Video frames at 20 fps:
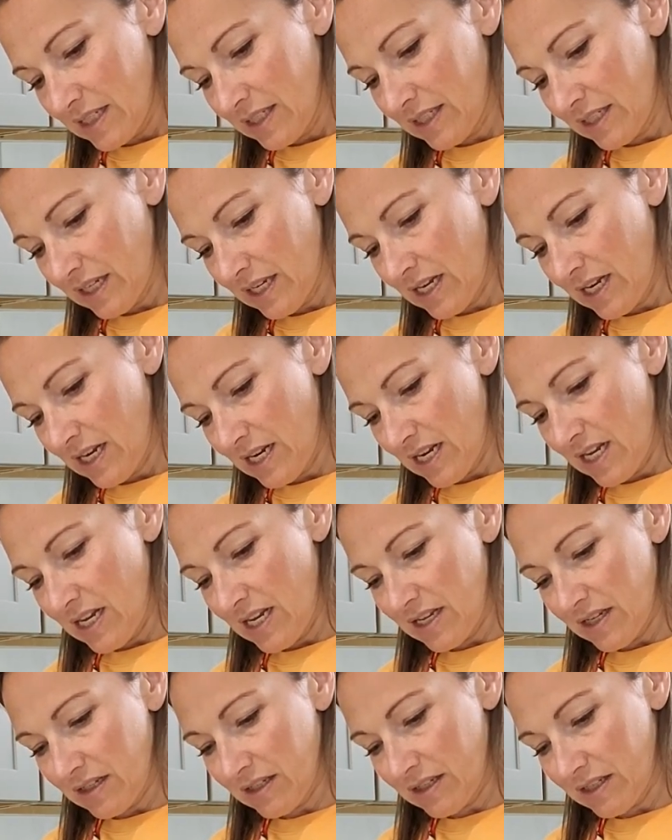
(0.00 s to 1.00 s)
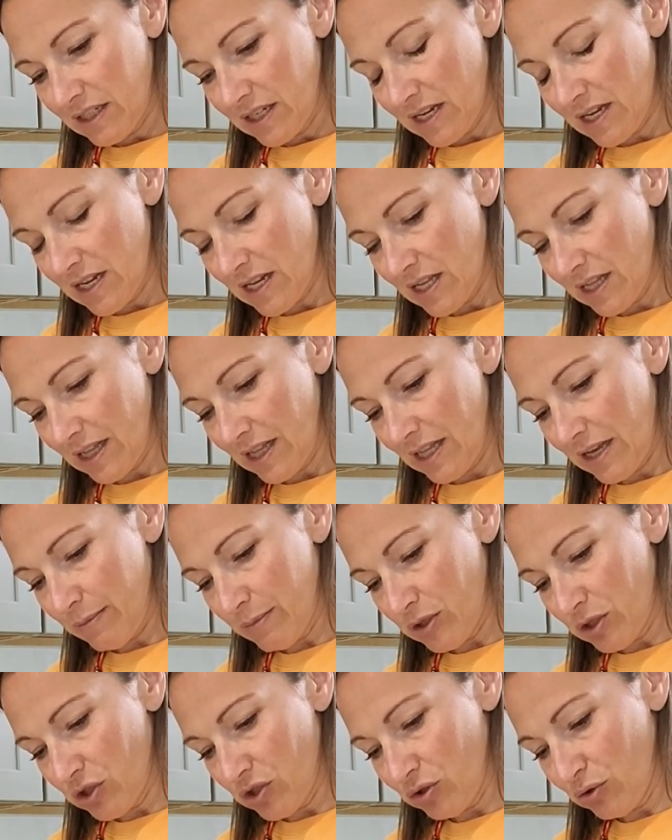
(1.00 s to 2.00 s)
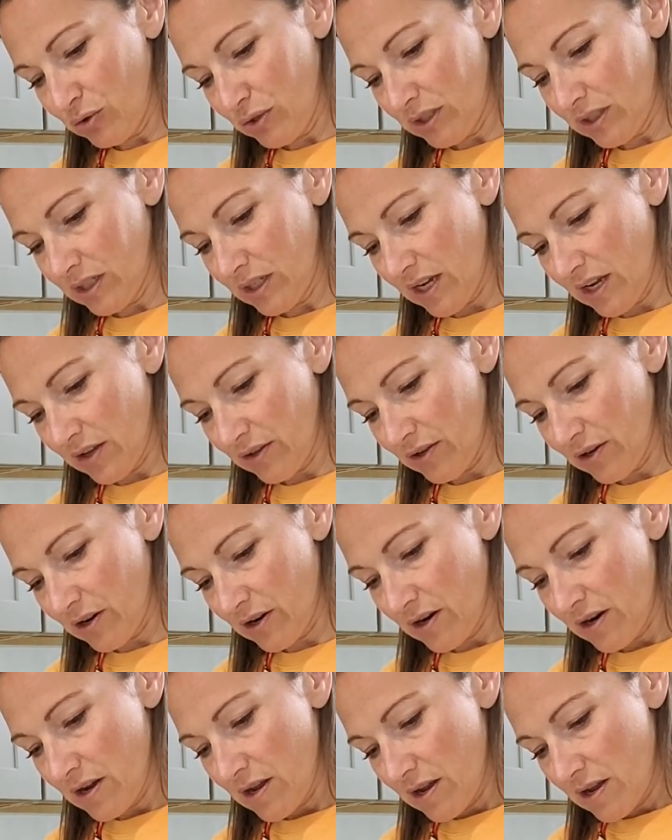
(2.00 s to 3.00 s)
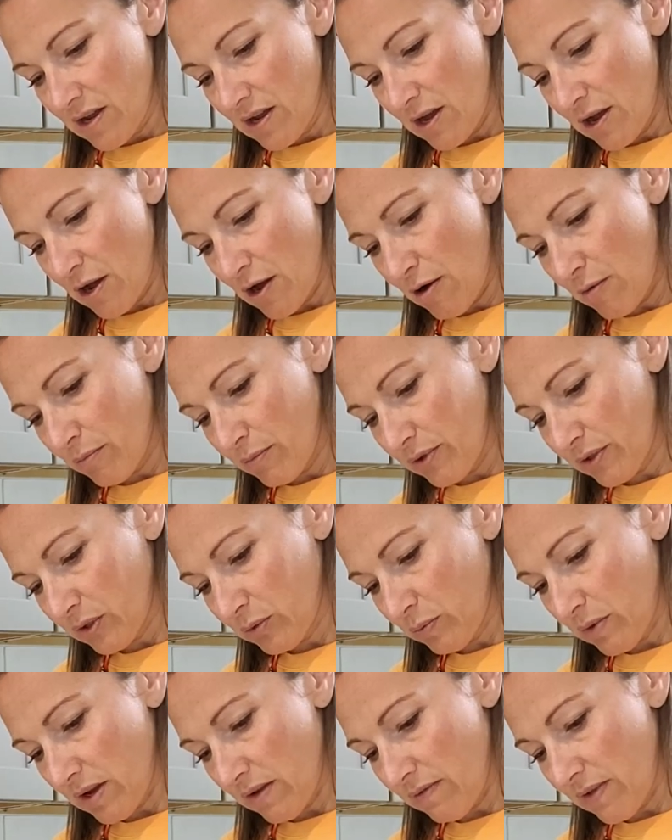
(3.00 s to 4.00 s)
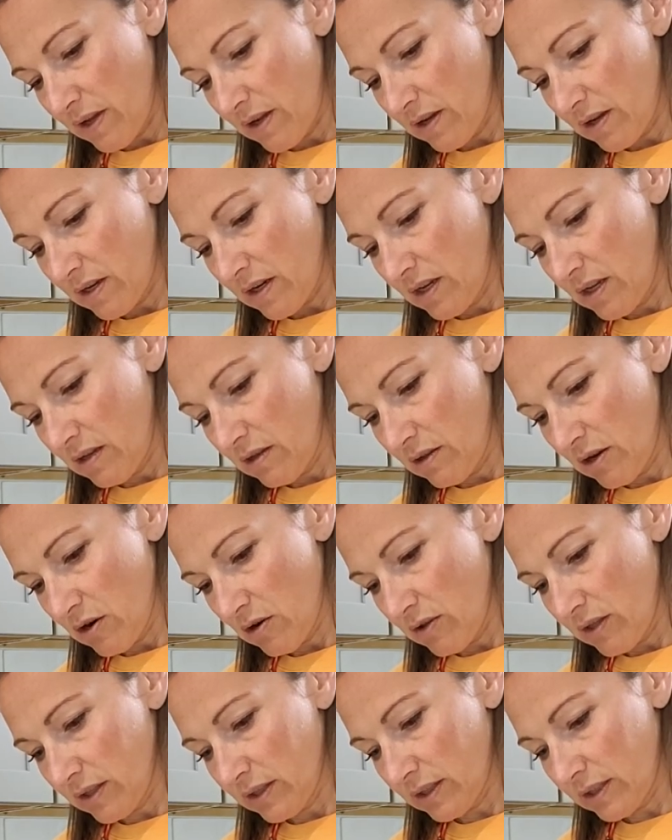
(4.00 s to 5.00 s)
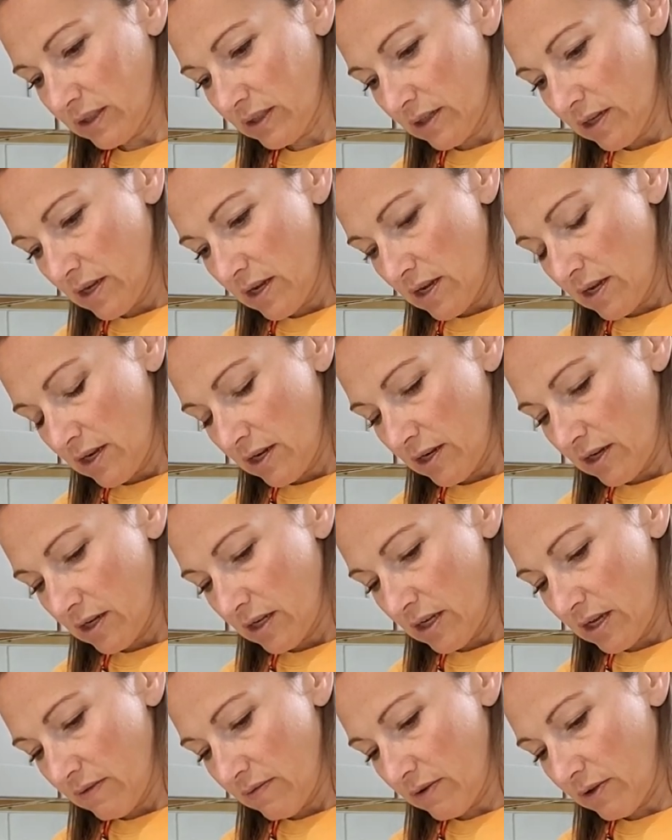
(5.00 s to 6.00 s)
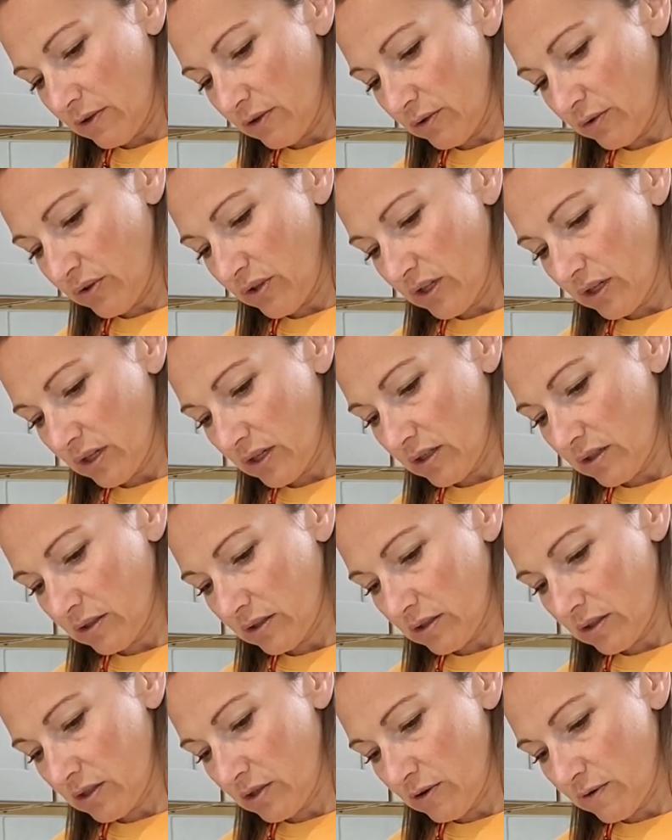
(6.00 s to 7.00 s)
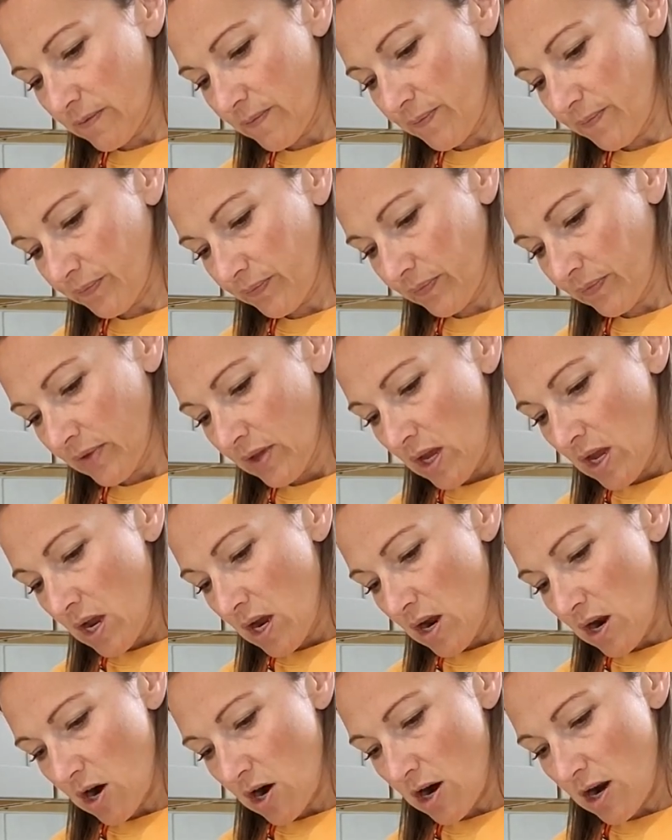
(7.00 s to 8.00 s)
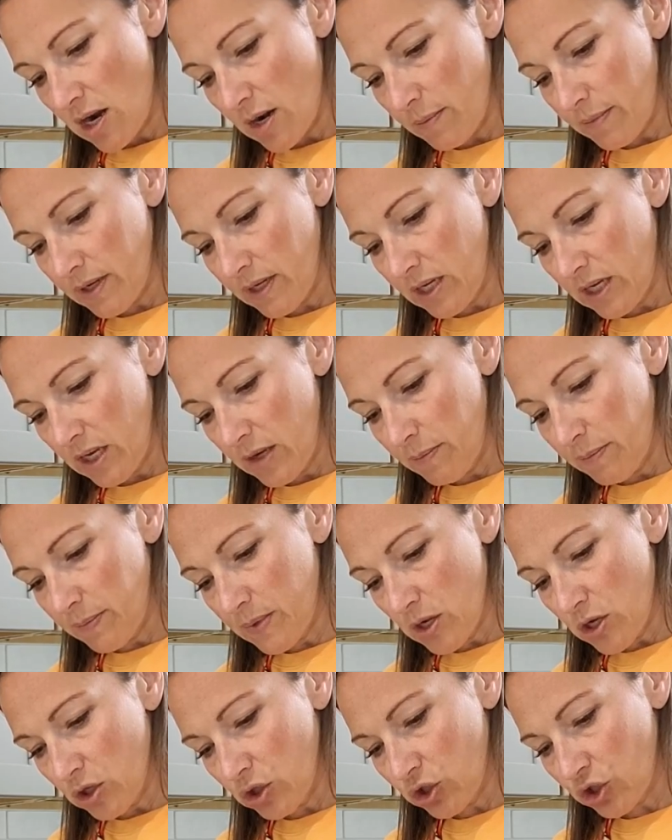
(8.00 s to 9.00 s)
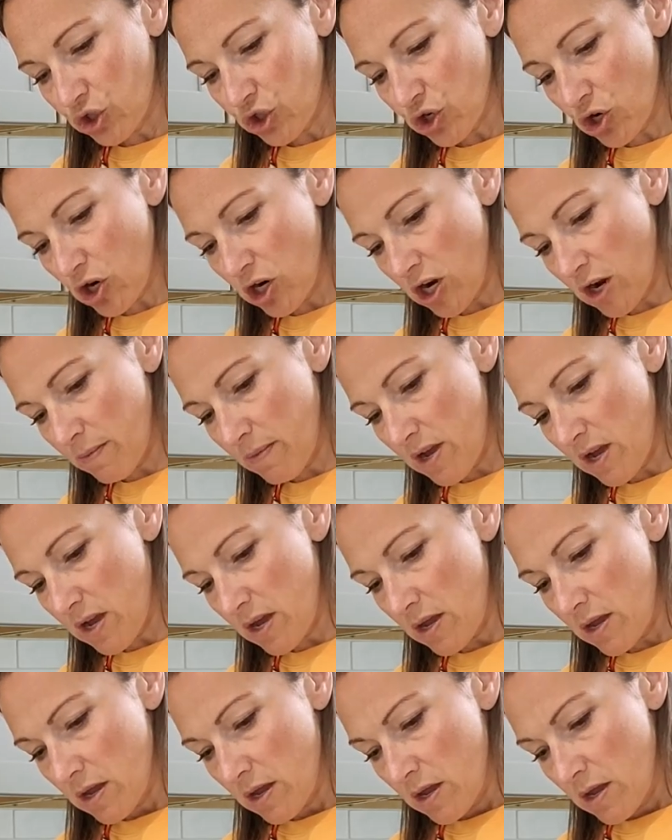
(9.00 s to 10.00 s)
tahini and lemon juice together. Plus we have that honey in there that's going to give it a little thickness too. All right, I'm going to keep stirring up my